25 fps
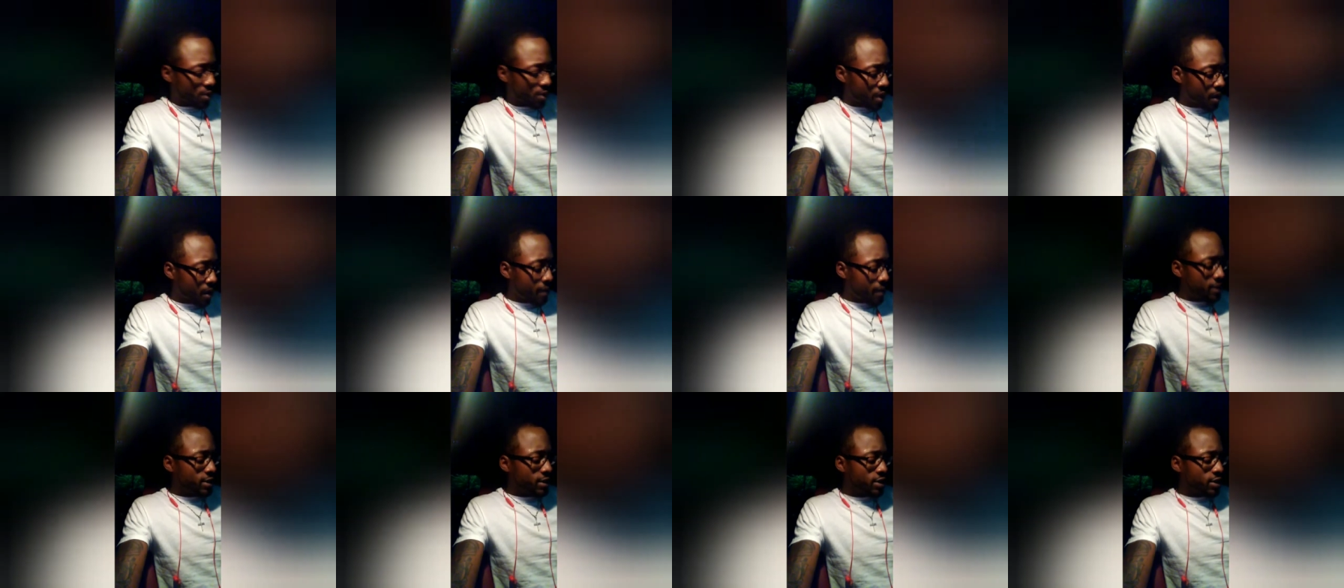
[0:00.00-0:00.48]

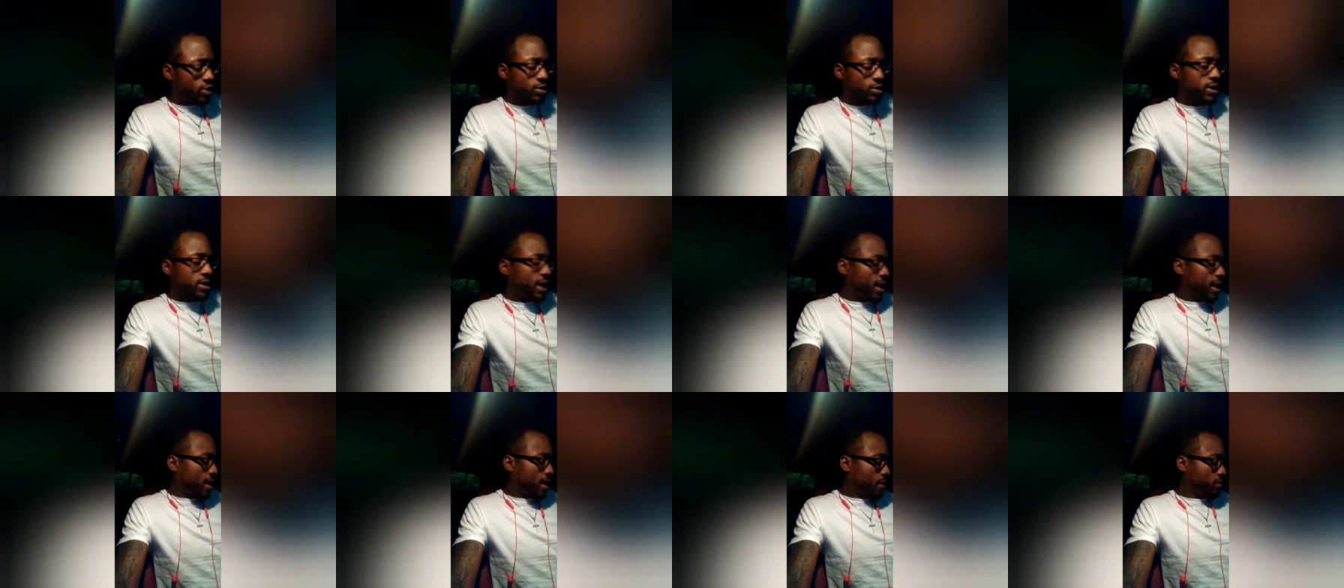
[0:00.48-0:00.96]
So it's like,
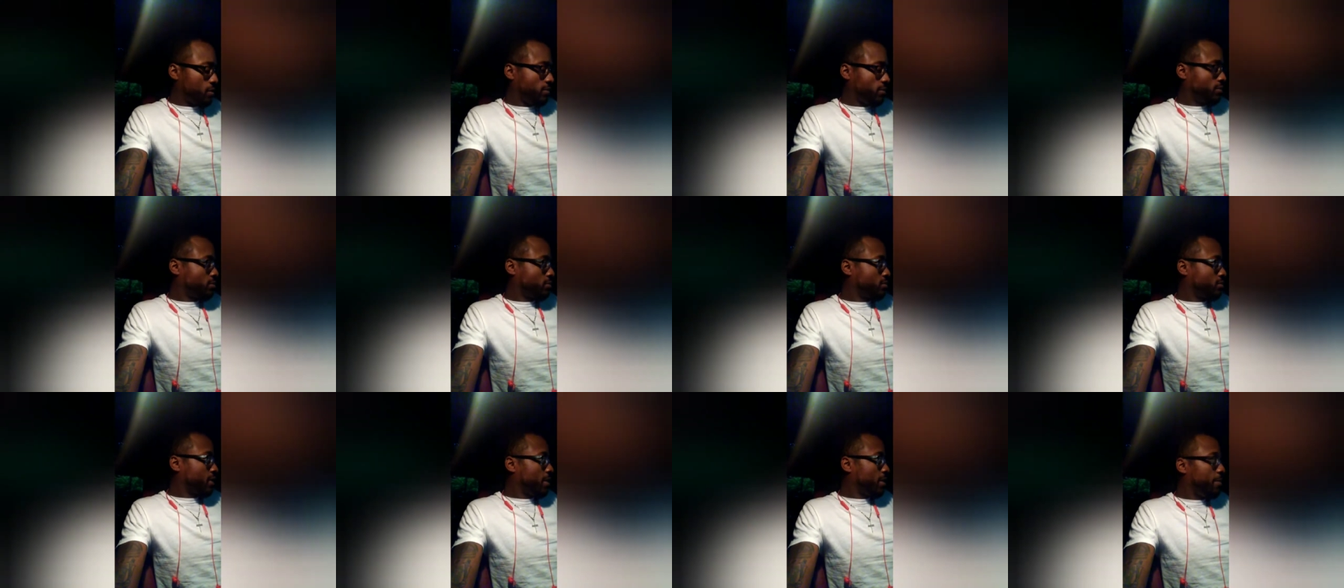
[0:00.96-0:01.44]

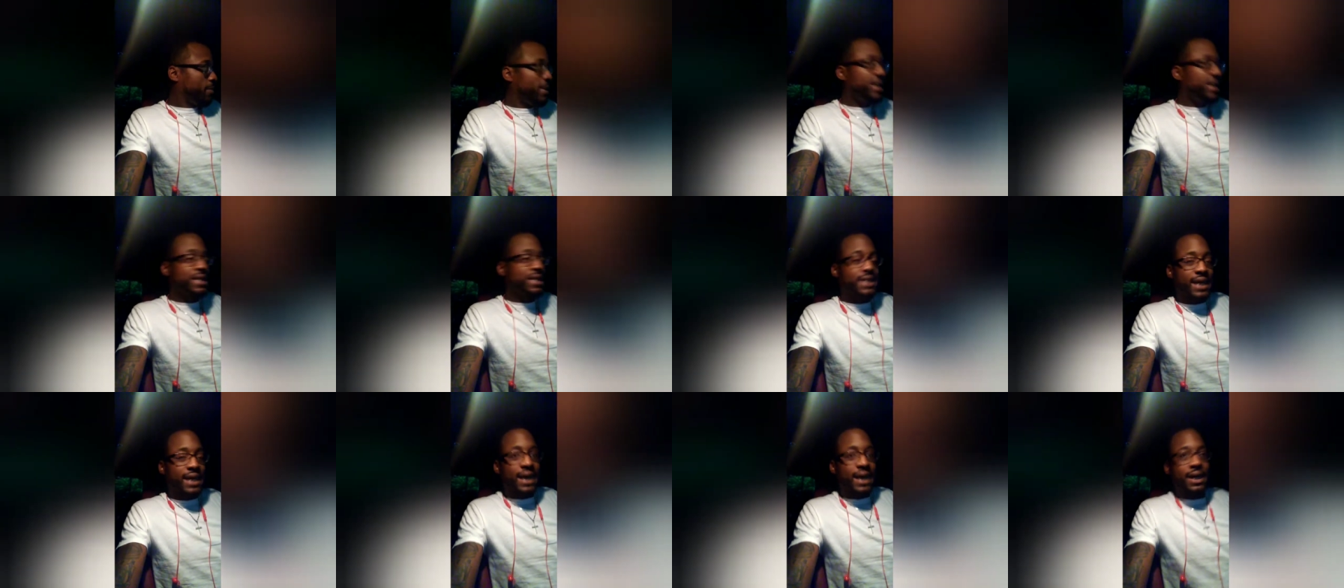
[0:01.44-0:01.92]
me
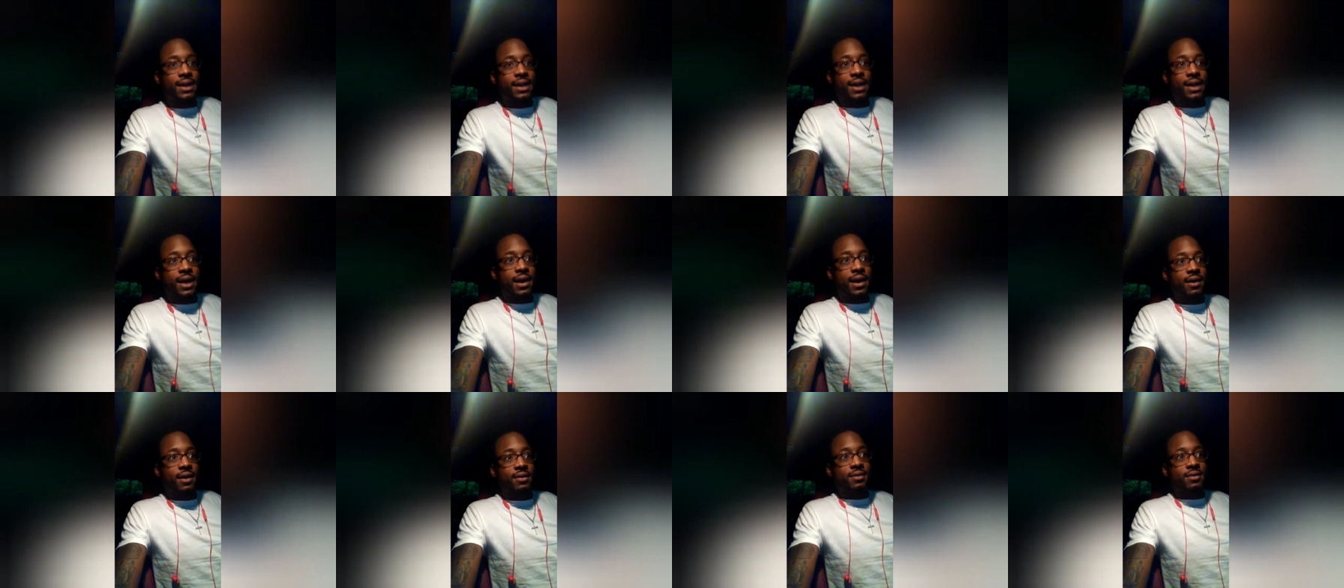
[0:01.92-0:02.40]
saying that
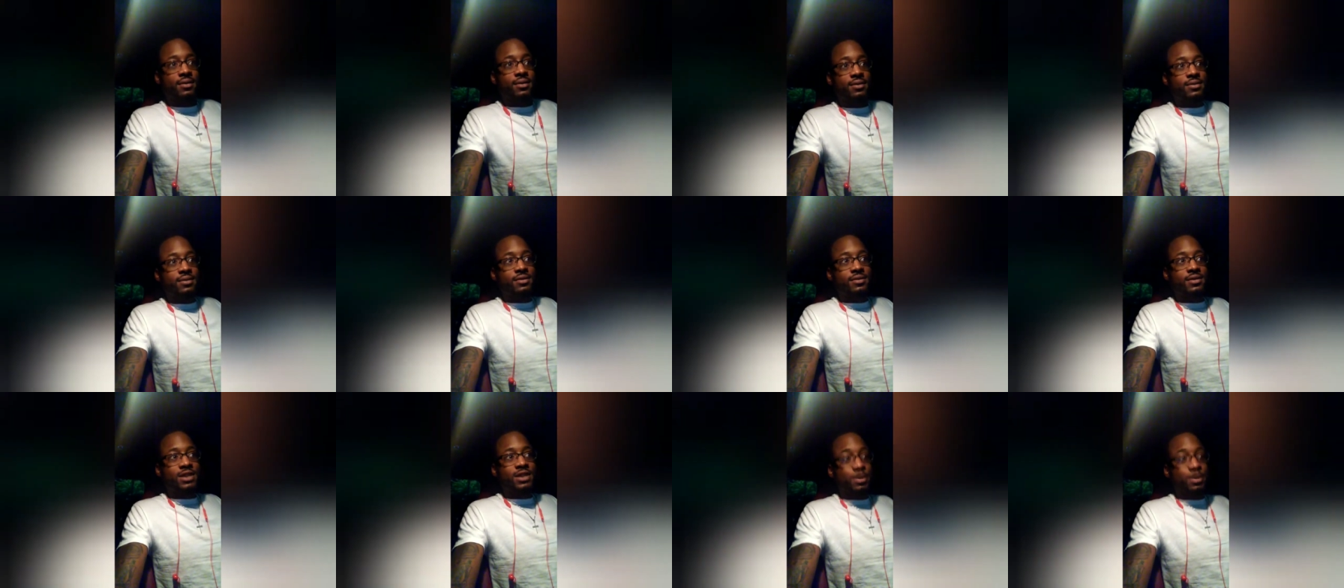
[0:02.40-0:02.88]
to
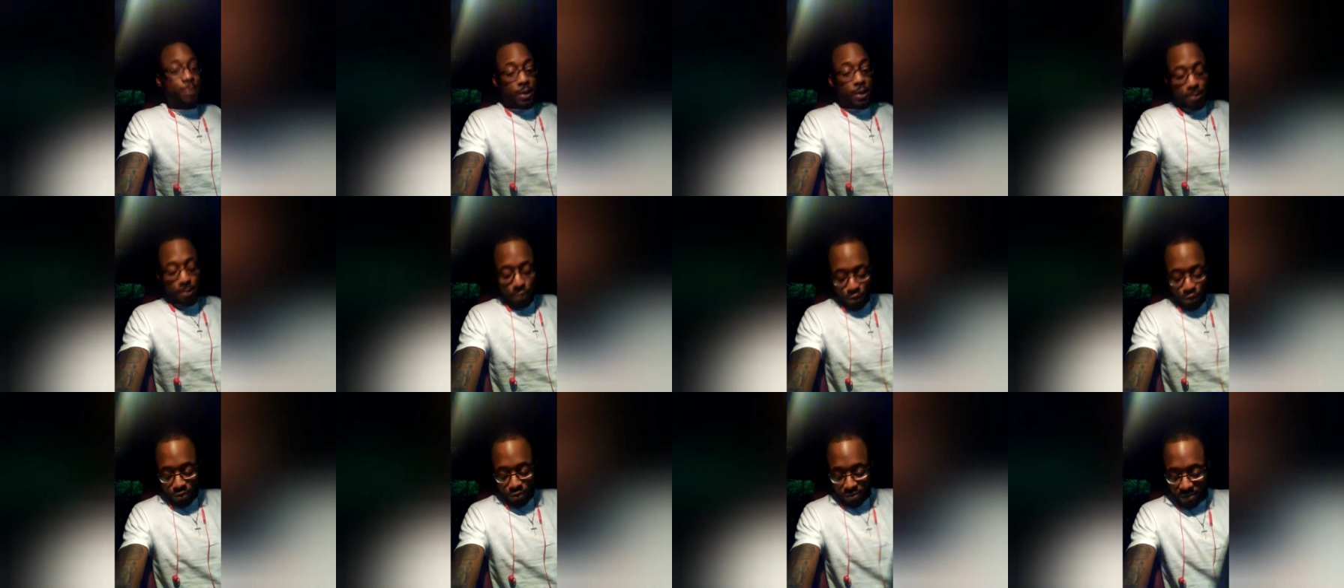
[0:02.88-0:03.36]
people
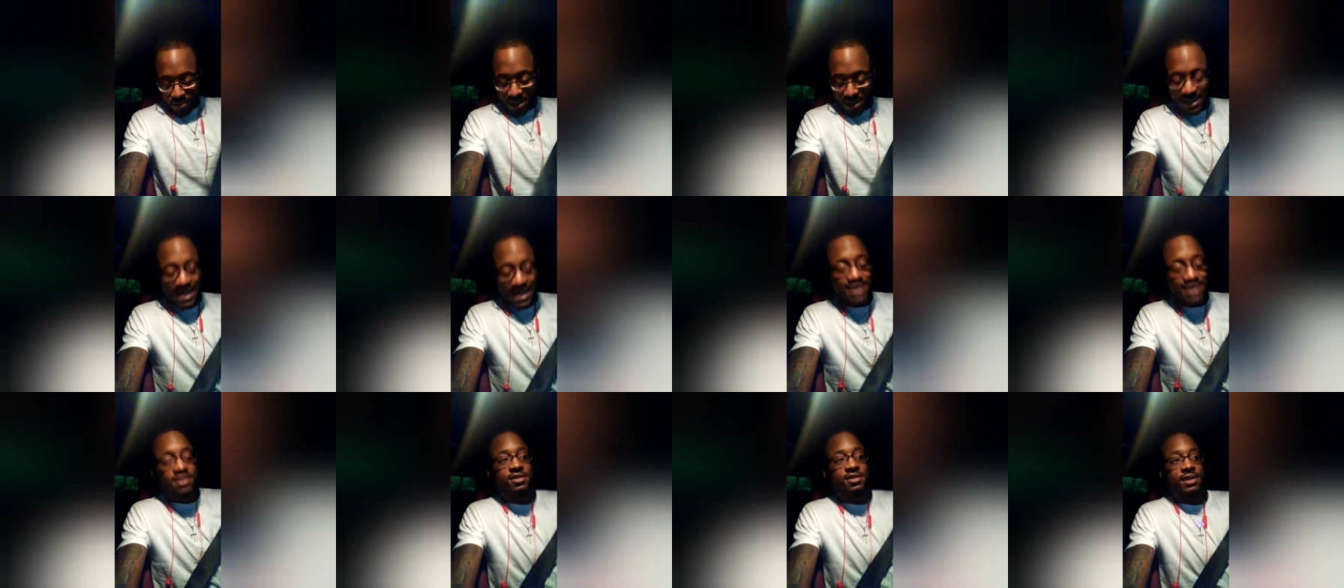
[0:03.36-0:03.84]

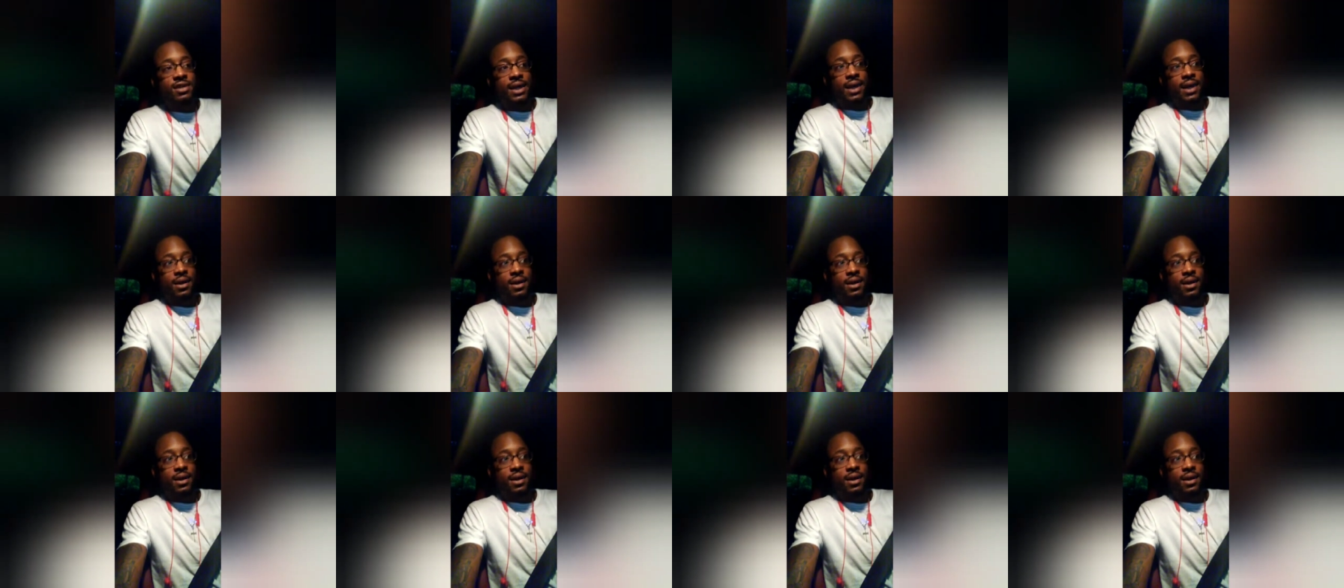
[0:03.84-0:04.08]
yesterday